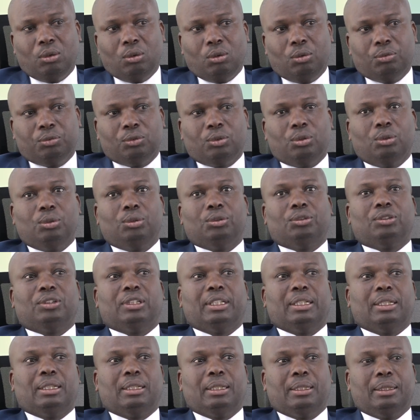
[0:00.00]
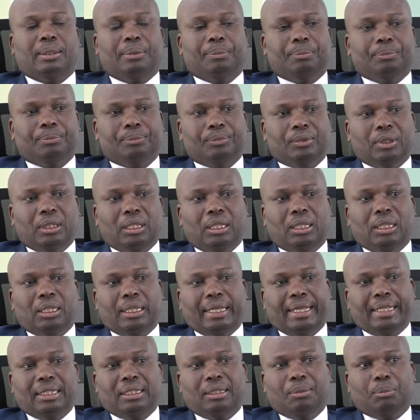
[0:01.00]
Of course,
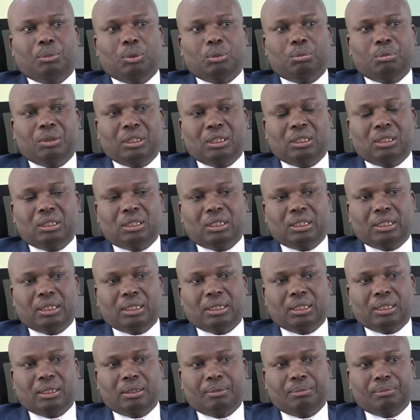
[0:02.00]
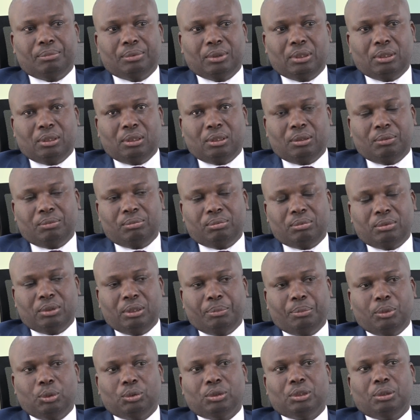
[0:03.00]
at the moment,
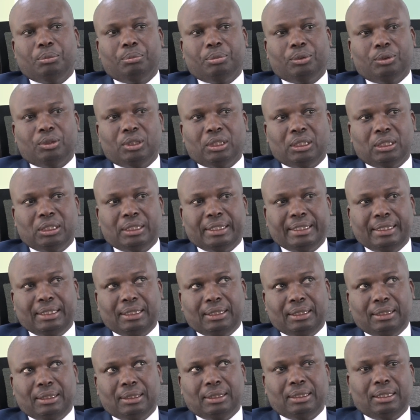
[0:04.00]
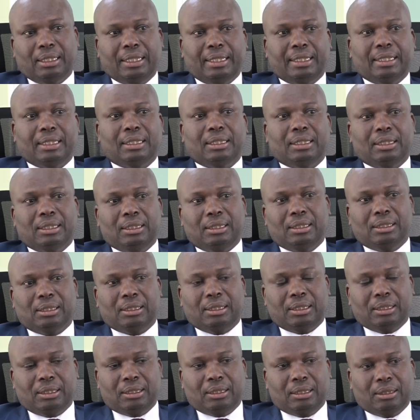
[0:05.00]
the most important thing currently
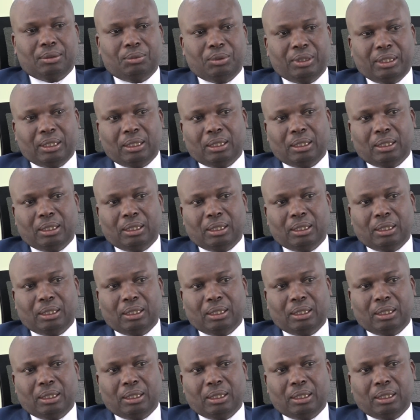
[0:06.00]
is that